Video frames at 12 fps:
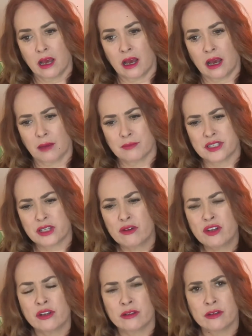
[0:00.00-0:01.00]

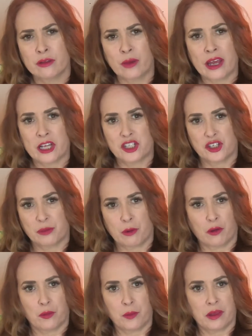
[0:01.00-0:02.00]
Sonja and Luann should
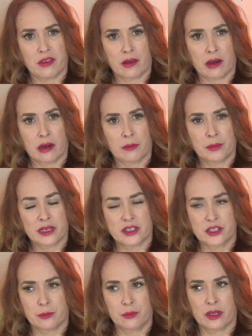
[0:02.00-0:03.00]
both be there
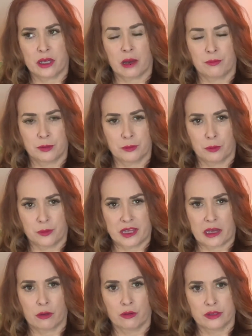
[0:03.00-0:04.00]
because they're pretty comfortable with
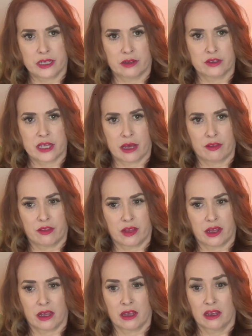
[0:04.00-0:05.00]
that whole downtown
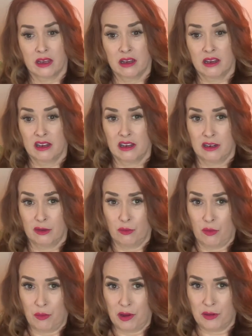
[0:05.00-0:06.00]
thing.
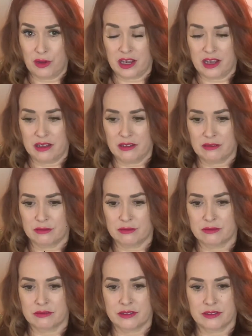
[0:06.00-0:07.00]
Ramona,
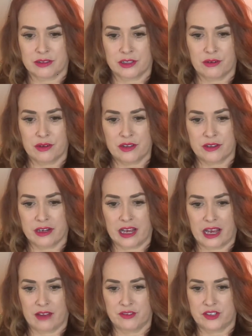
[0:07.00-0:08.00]
oh, you're either going to
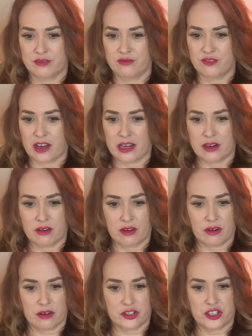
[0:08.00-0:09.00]
have to fire
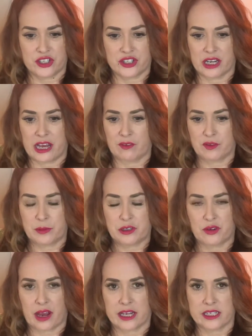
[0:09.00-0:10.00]
her or she's going to have to be
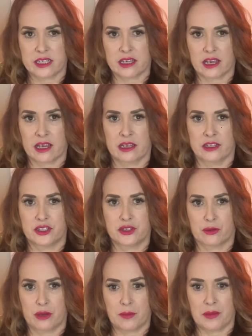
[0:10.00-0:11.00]
dragged kicking and
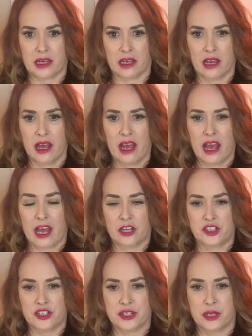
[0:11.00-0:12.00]
screaming, and
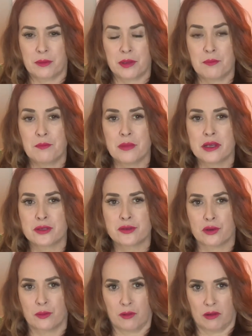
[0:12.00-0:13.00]
she's going to be
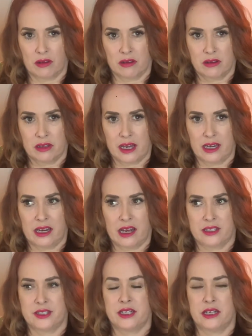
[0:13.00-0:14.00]
miserable and
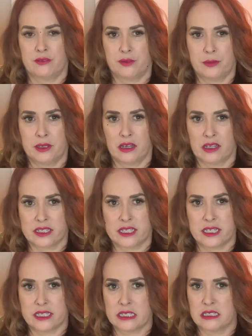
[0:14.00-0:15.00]
nasty to everybody all
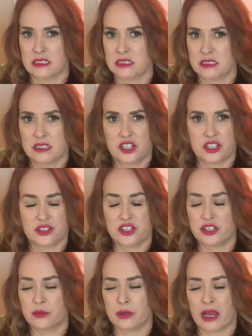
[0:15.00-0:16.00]
season.
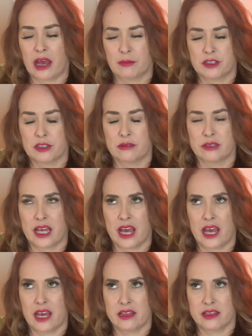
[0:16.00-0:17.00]
She would absolutely
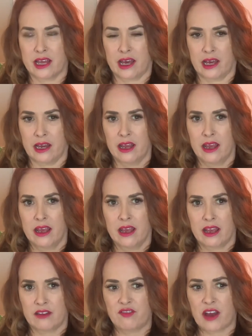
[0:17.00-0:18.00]
hate that.
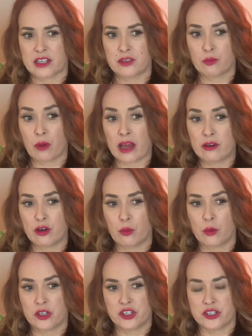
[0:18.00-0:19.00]
In fact, I don't know
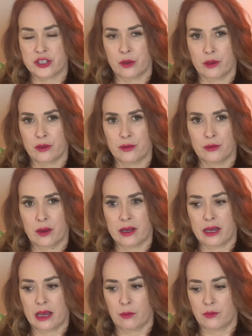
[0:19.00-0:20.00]
what she's going through right
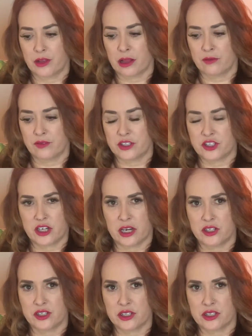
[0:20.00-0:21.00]
now with all of these
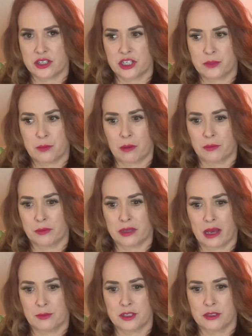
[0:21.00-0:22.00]
changes. She's probably
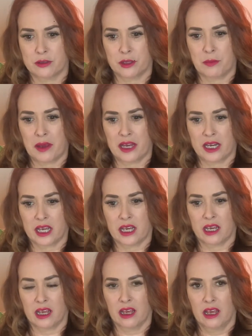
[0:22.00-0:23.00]
absolutely
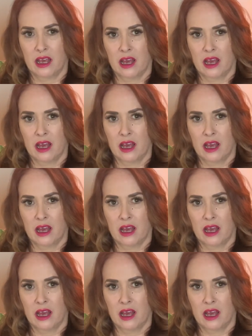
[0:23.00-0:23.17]
panicking.